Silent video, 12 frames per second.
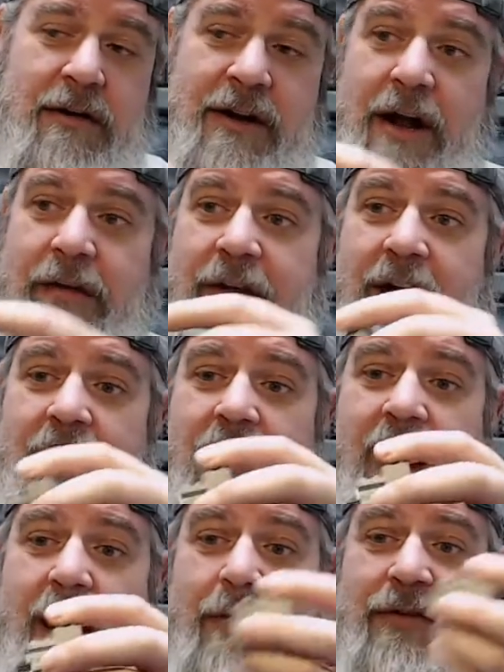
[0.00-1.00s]
down there.
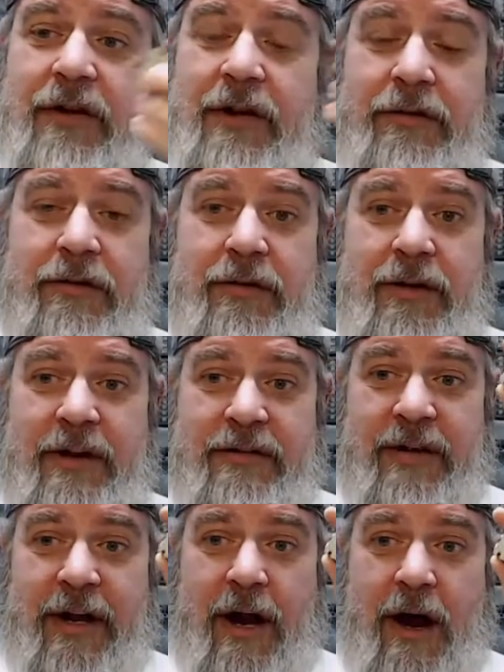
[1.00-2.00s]
I was looking through
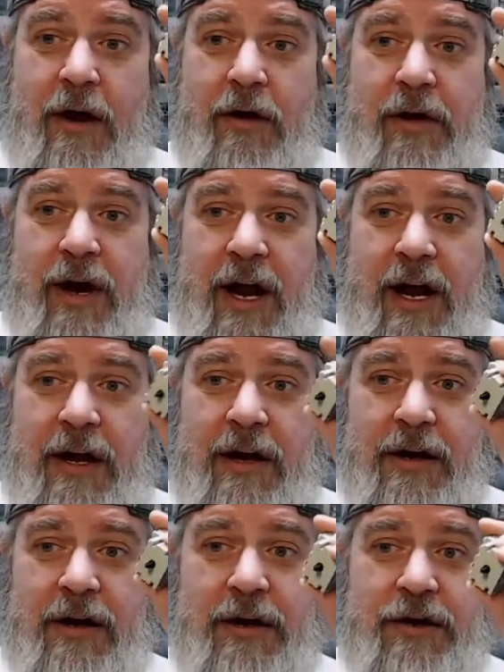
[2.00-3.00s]
this like, oh, okay,
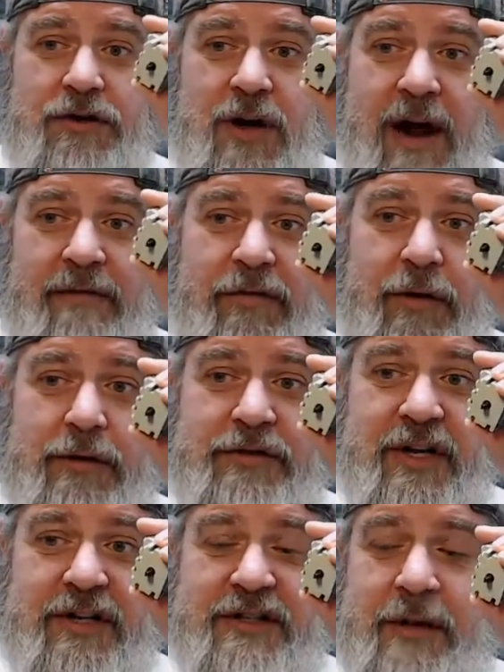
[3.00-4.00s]
drive-through
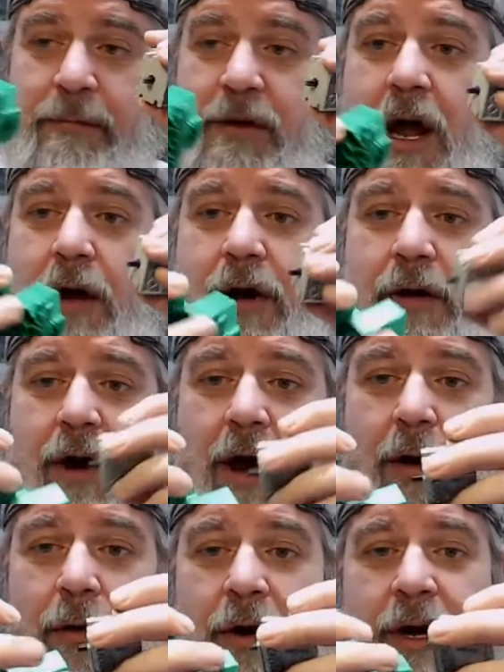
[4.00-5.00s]
system.
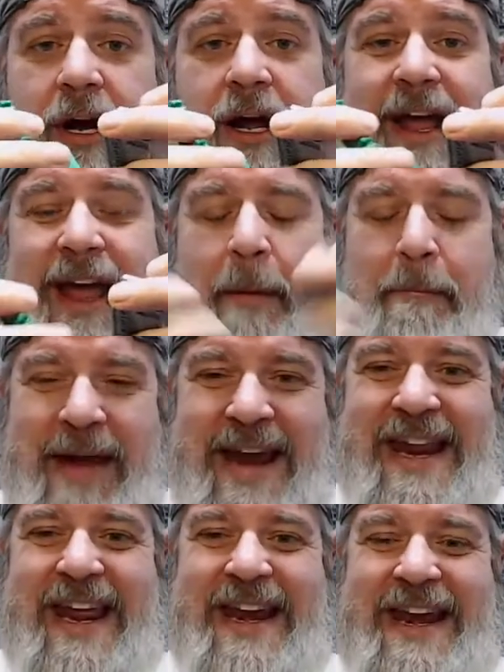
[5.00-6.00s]
No.
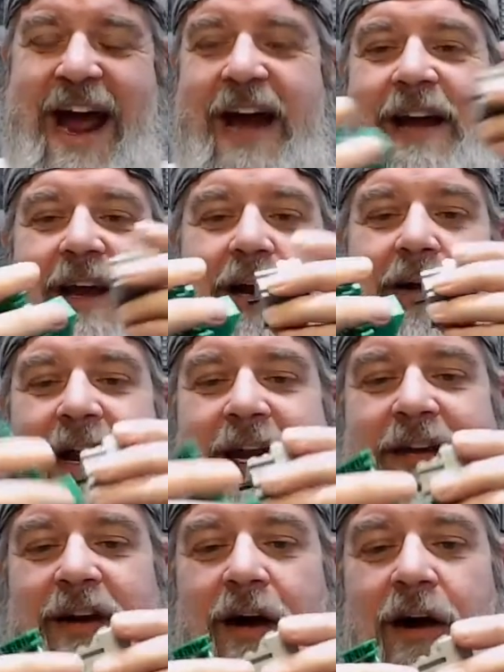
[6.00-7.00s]
Immediate
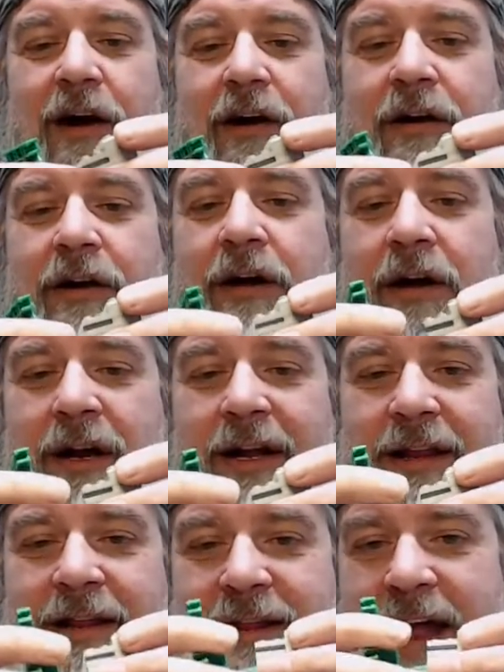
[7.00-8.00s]
90-degree turn,
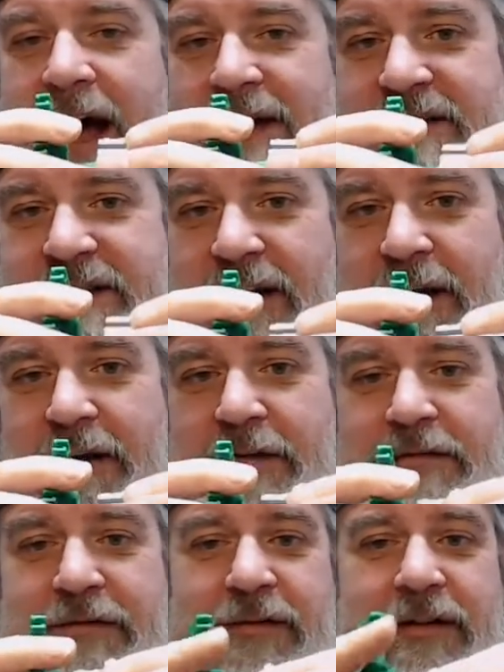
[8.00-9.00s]
lots
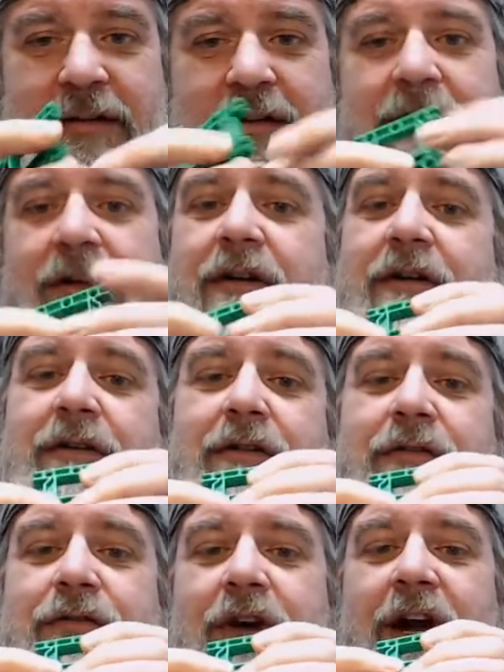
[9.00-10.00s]
of
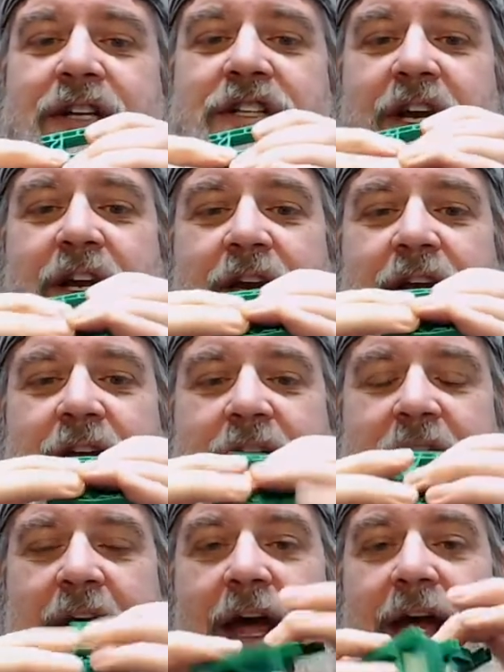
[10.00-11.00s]
friction,
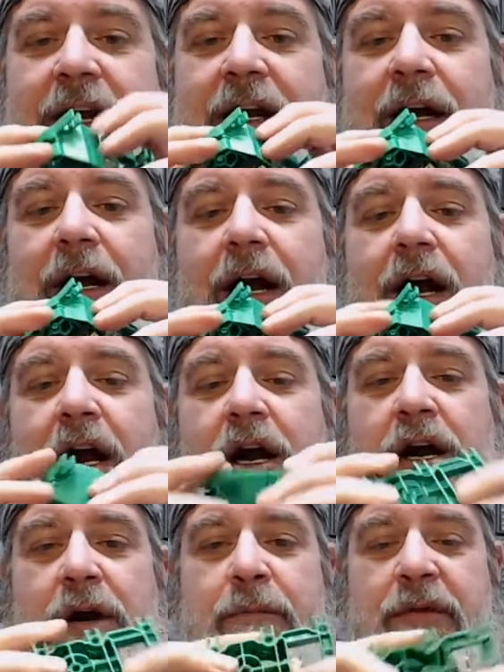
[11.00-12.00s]
yay.
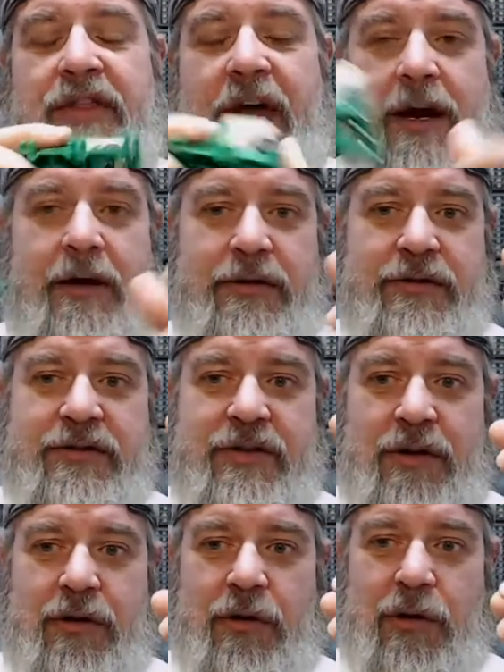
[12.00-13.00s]
But that goes
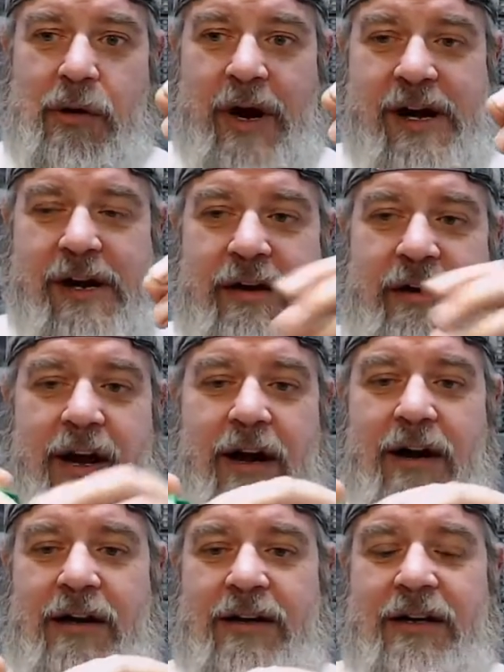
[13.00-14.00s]
right into
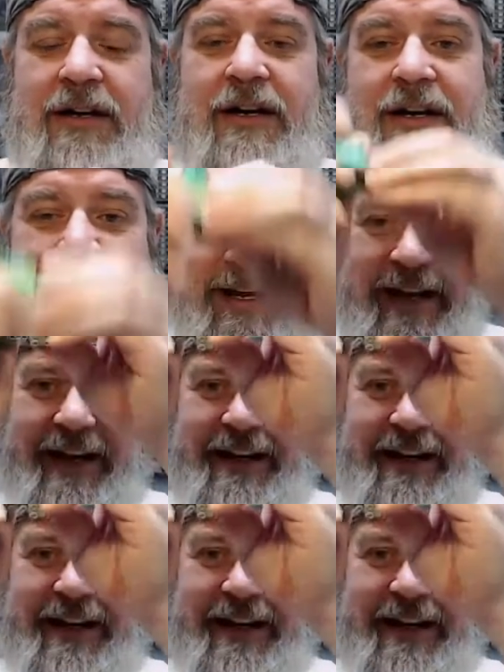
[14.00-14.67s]
there. It